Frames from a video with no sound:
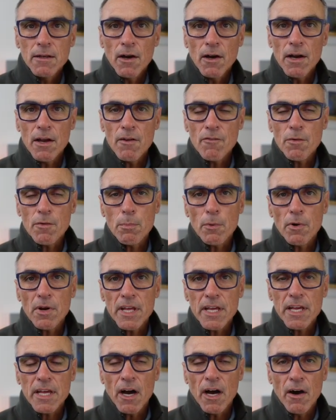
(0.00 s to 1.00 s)
Hi
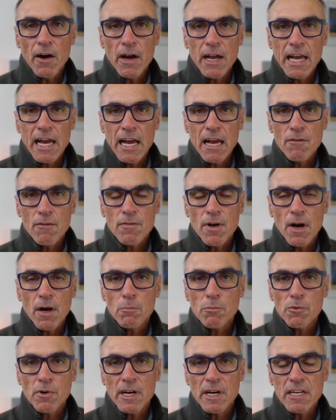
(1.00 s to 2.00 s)
everybody, I have
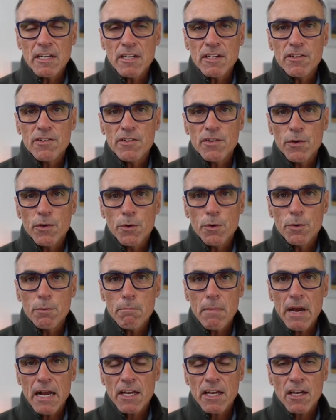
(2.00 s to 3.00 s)
upgraded to
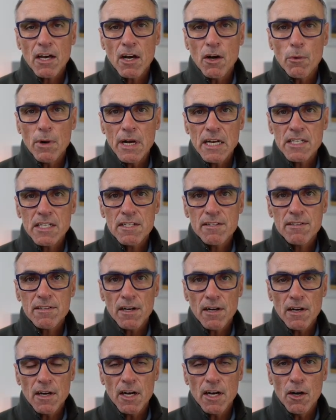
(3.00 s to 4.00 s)
Mac OS
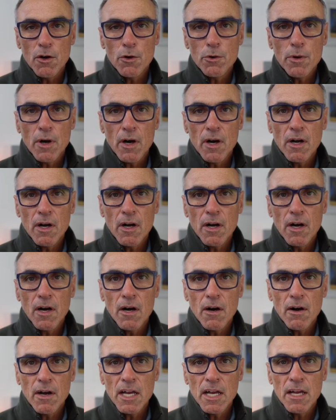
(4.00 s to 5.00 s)
Tahoe,
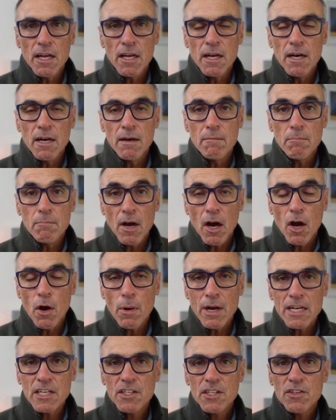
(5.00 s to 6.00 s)

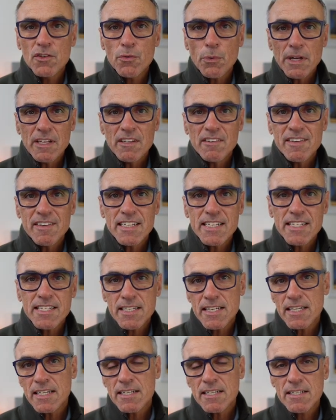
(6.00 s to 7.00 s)
OS
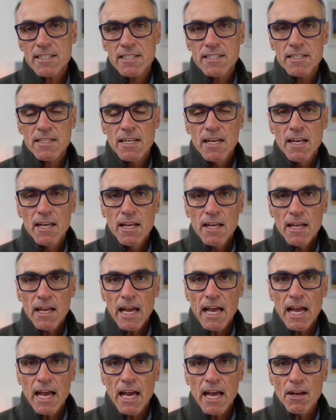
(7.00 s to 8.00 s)
26,
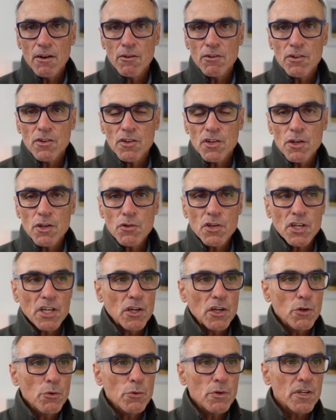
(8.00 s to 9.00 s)
and using
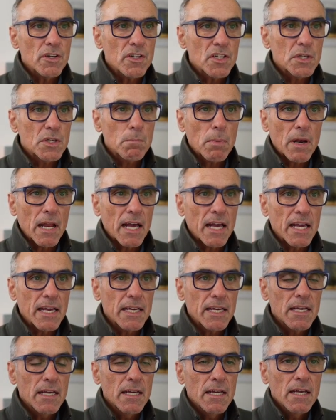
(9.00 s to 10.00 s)
Lunar
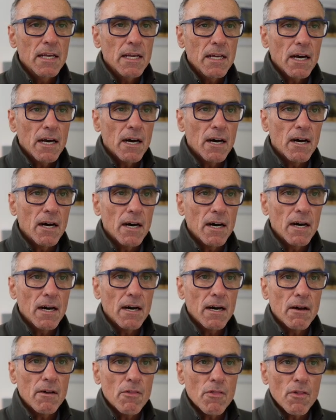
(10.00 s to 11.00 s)
Display,
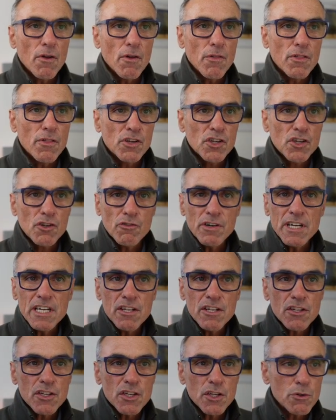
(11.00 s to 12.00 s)
the
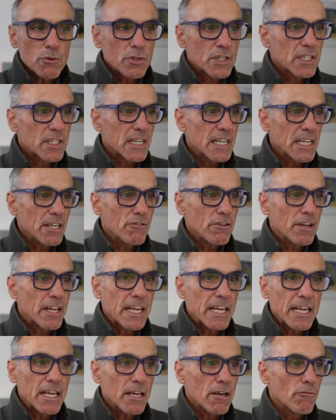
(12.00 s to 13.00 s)
screen that you see
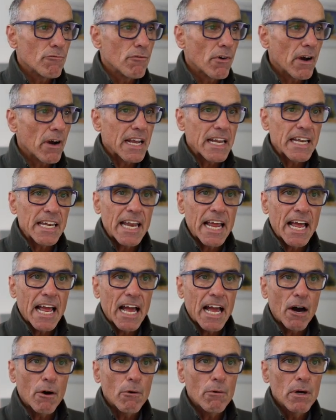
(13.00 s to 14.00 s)
here right
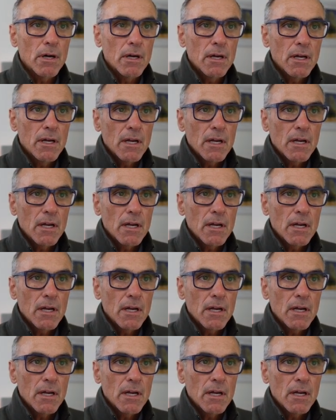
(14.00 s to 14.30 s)
now